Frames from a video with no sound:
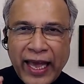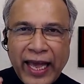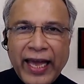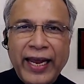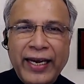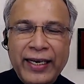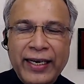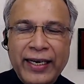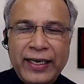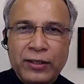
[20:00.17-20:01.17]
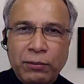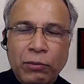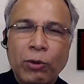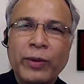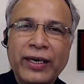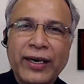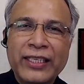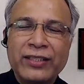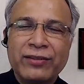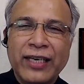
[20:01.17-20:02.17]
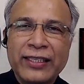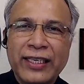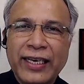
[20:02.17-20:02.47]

And the moment Rajiv Gandhi